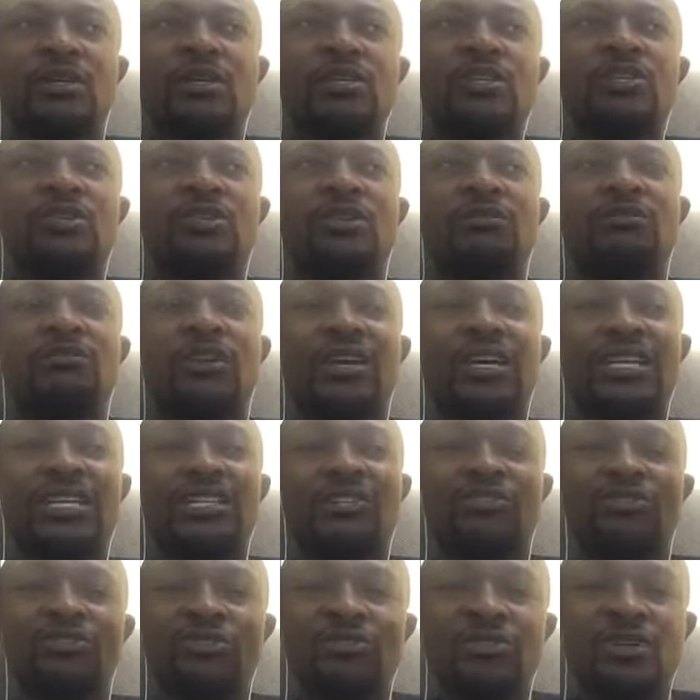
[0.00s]
So if you're
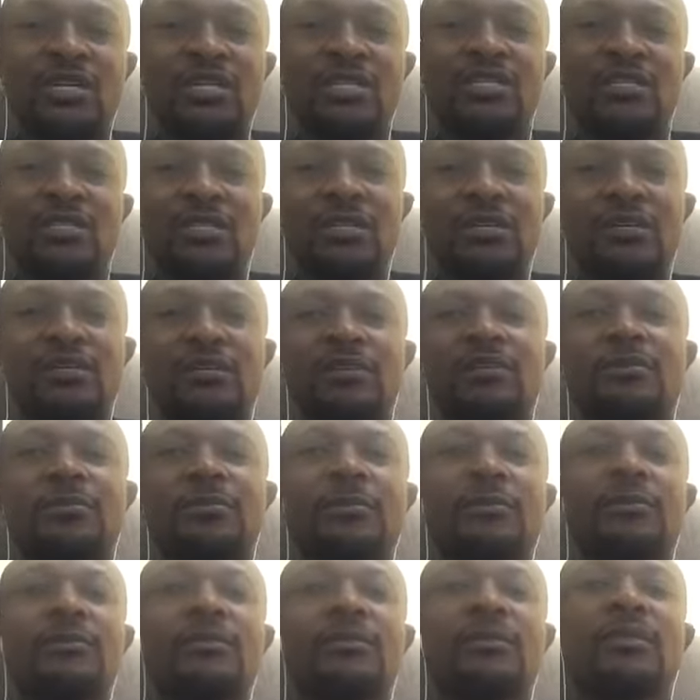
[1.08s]
interested
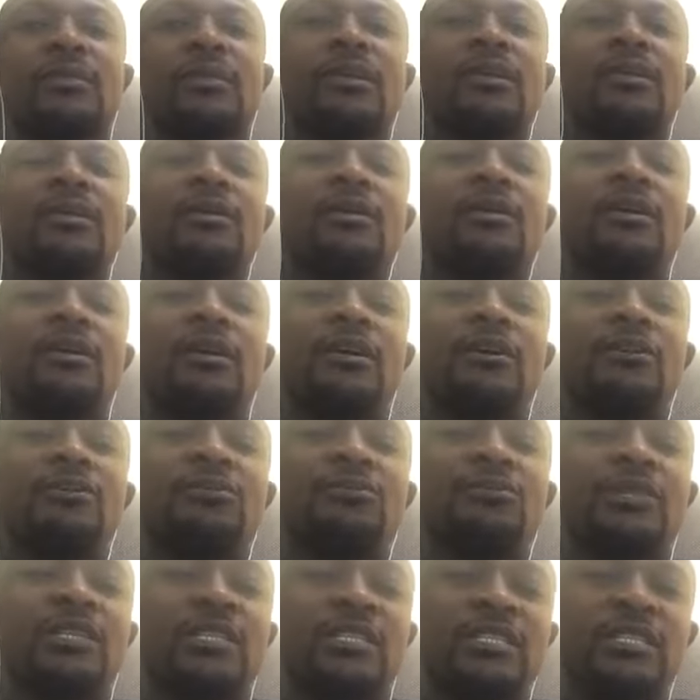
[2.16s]

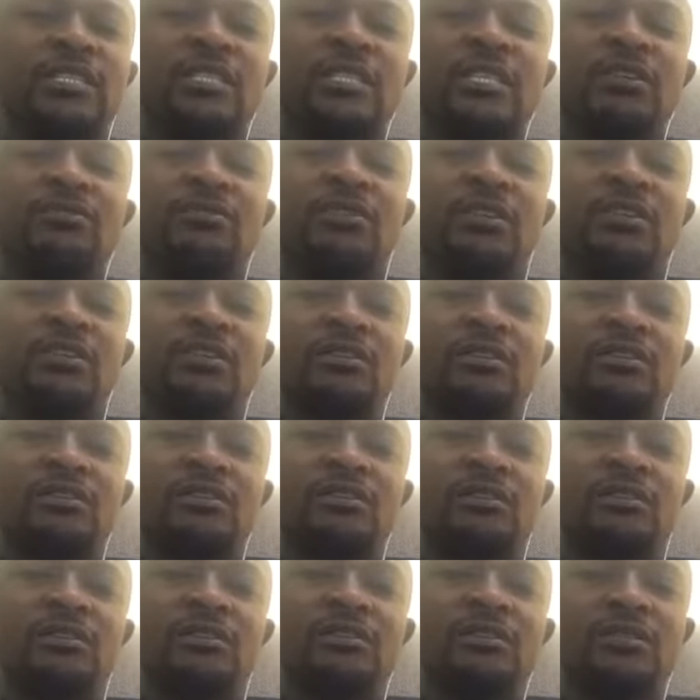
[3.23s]
in receiving
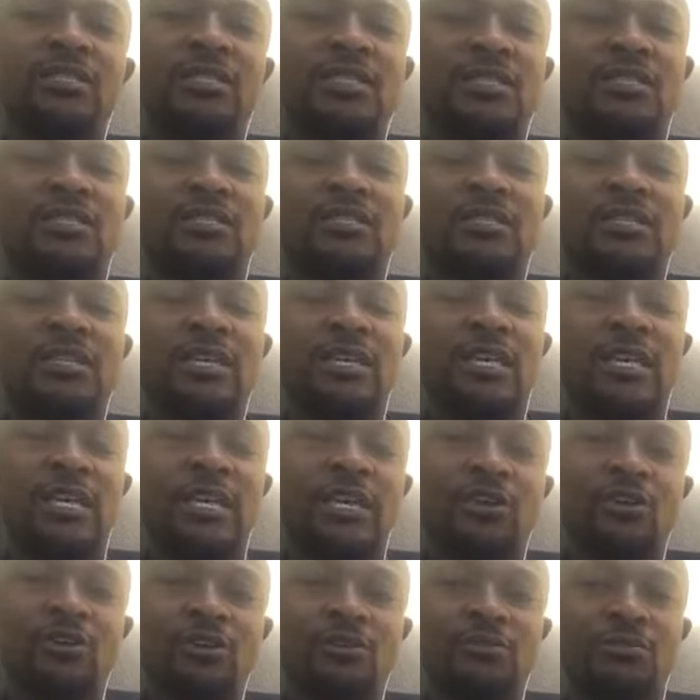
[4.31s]
this e
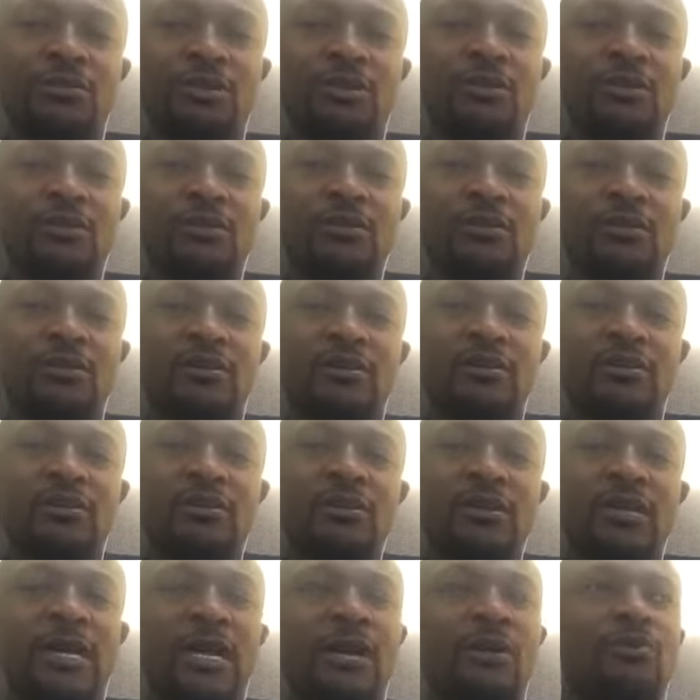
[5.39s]
copy,
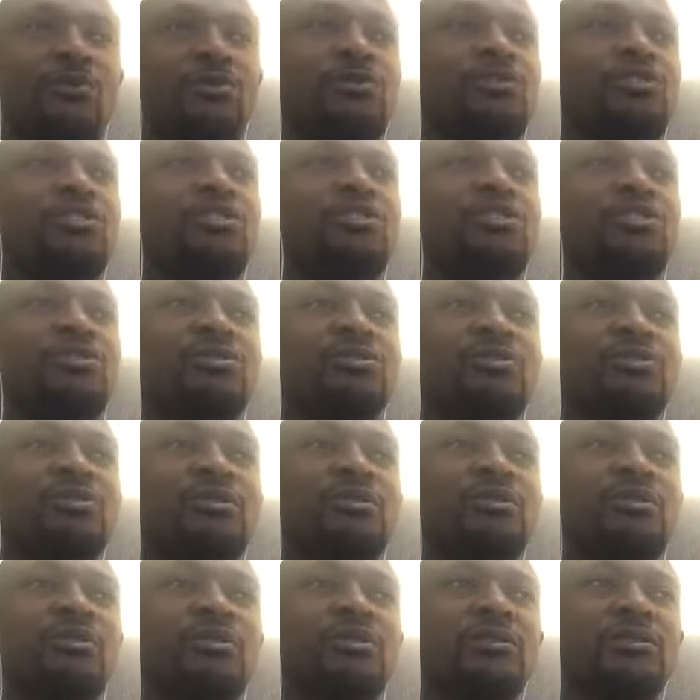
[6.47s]
I want you
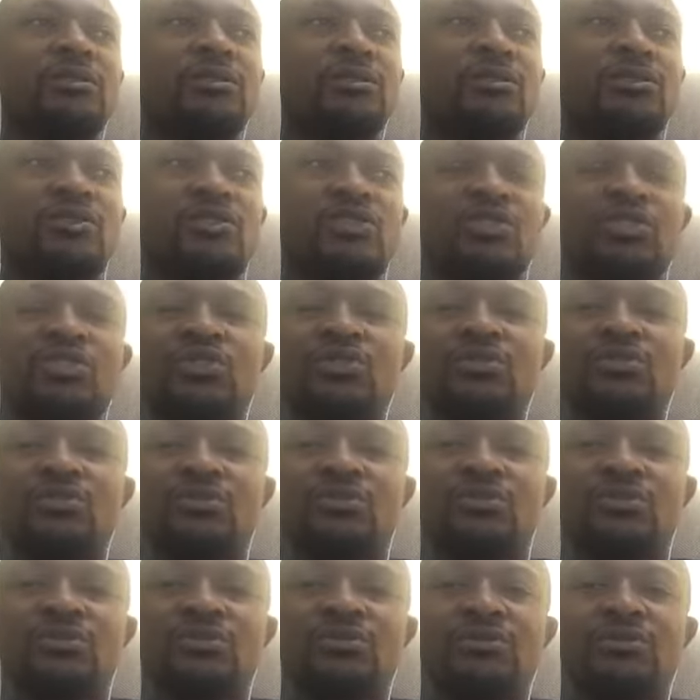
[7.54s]
to
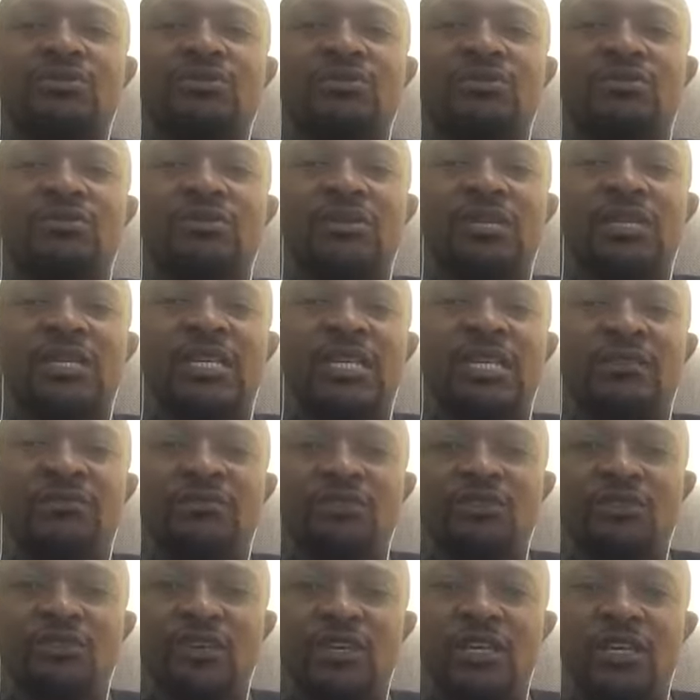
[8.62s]
leave
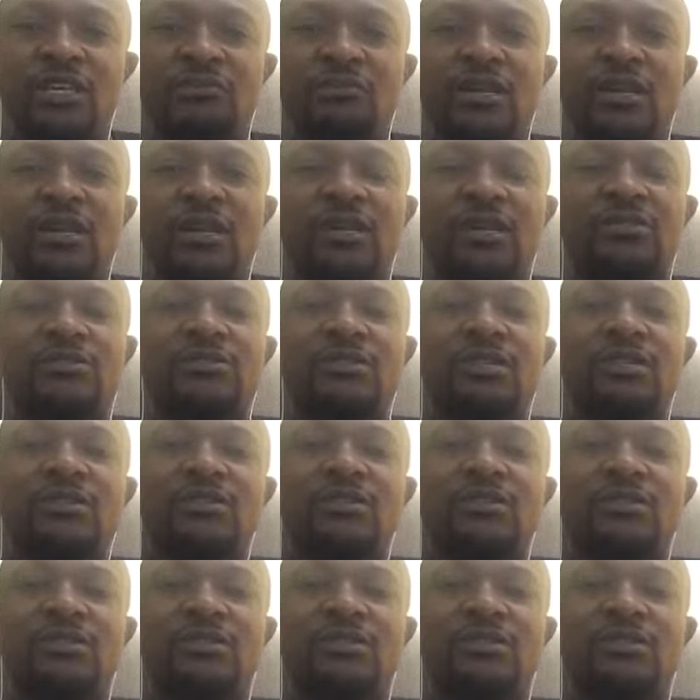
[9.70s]
your email address